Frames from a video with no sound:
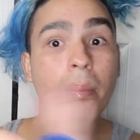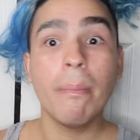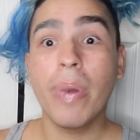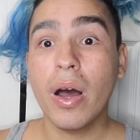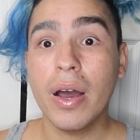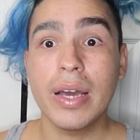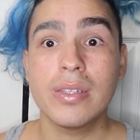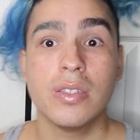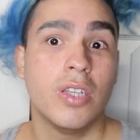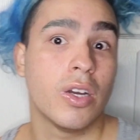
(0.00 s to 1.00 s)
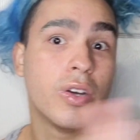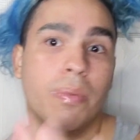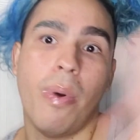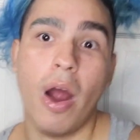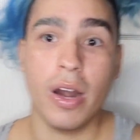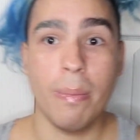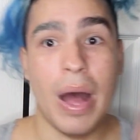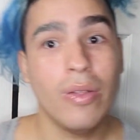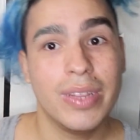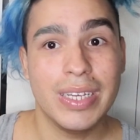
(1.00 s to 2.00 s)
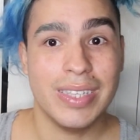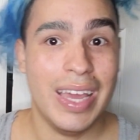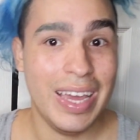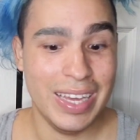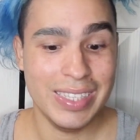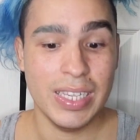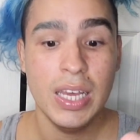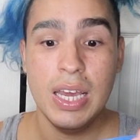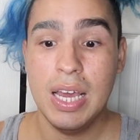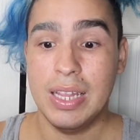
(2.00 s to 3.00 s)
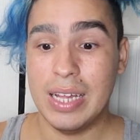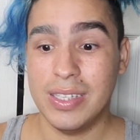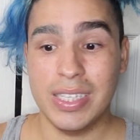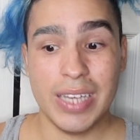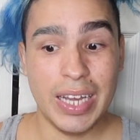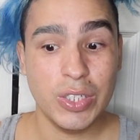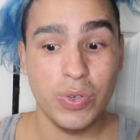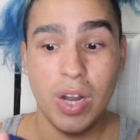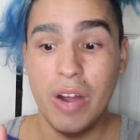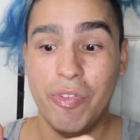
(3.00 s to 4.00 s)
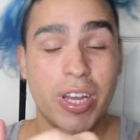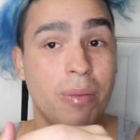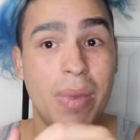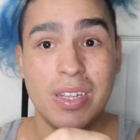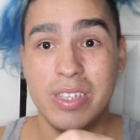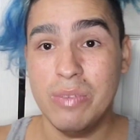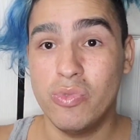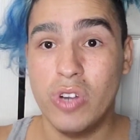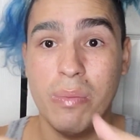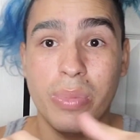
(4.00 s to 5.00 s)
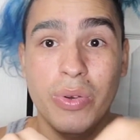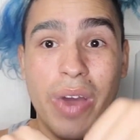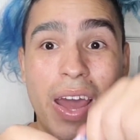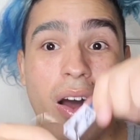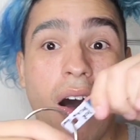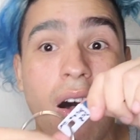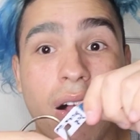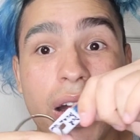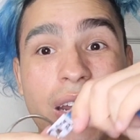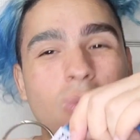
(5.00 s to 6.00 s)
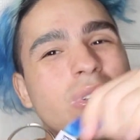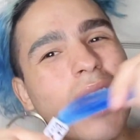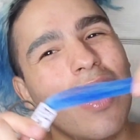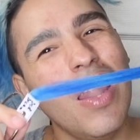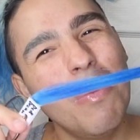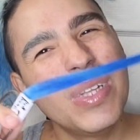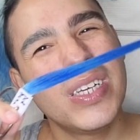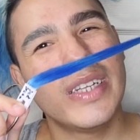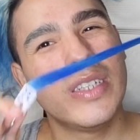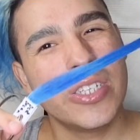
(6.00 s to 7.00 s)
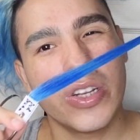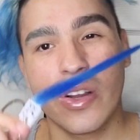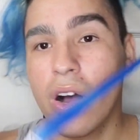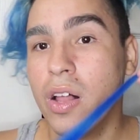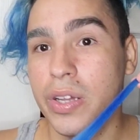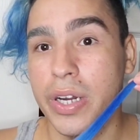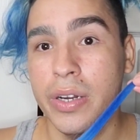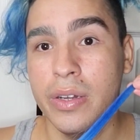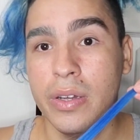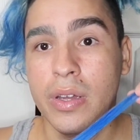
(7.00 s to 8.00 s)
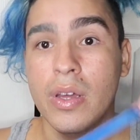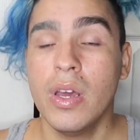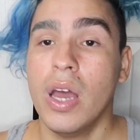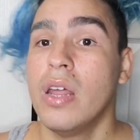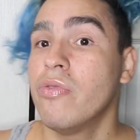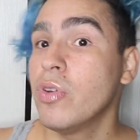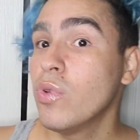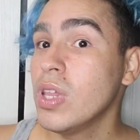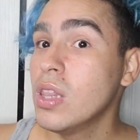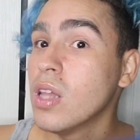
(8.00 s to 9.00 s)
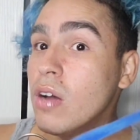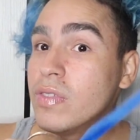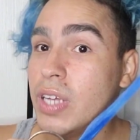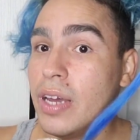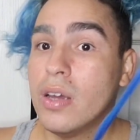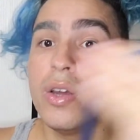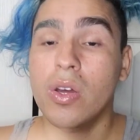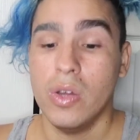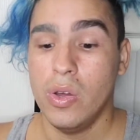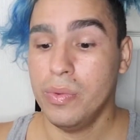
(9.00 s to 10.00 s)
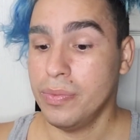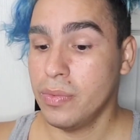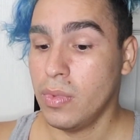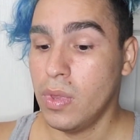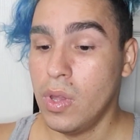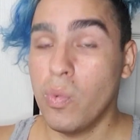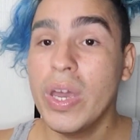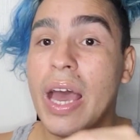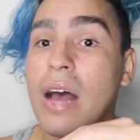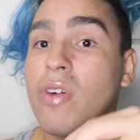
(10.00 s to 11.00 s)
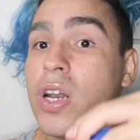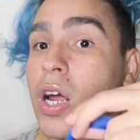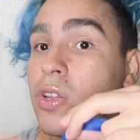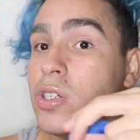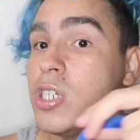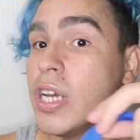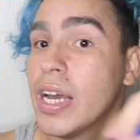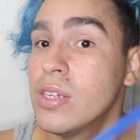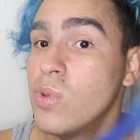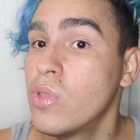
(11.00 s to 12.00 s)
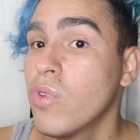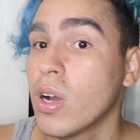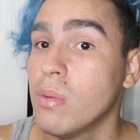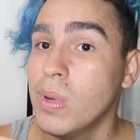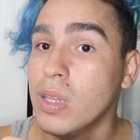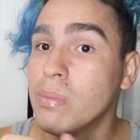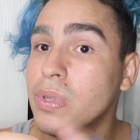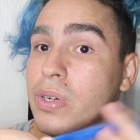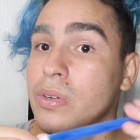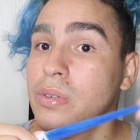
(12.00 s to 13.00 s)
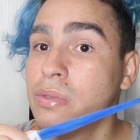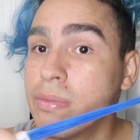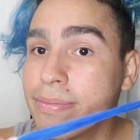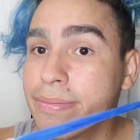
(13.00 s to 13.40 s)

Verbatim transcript: But the good part about this is that since I do not recommend Deep Dream Blue at all, and it was a limited edition color, and if you really loved it, we have another chance with Rockabilly Blue